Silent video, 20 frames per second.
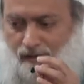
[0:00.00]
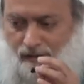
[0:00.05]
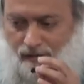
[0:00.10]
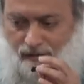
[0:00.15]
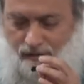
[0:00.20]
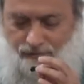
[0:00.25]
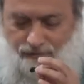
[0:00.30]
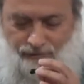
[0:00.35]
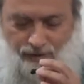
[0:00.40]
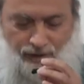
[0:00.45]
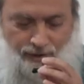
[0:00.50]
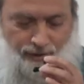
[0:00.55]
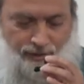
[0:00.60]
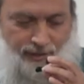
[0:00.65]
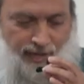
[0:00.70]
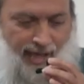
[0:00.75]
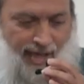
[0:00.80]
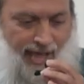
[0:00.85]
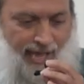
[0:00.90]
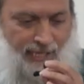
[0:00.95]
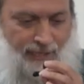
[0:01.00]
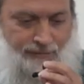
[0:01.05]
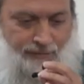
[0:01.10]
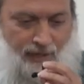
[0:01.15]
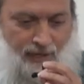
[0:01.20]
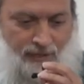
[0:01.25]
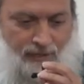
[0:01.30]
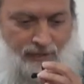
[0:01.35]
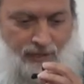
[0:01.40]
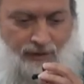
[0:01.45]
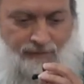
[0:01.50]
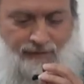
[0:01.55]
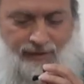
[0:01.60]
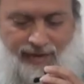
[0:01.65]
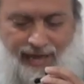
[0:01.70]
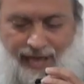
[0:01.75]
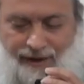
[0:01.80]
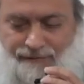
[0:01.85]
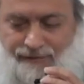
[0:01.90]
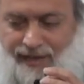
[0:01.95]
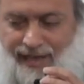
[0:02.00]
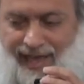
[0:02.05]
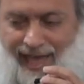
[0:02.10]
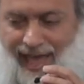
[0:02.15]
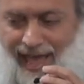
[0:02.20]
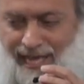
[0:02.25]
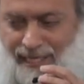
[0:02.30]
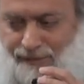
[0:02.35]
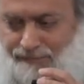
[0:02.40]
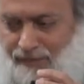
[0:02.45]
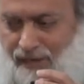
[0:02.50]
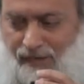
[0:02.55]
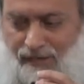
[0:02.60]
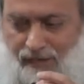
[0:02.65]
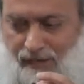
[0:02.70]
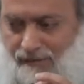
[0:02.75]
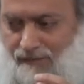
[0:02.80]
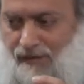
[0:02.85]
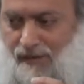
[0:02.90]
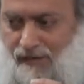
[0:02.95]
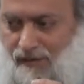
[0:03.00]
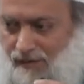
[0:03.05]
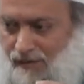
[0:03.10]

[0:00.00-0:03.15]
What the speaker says: the various aspects of it, every aspect of it,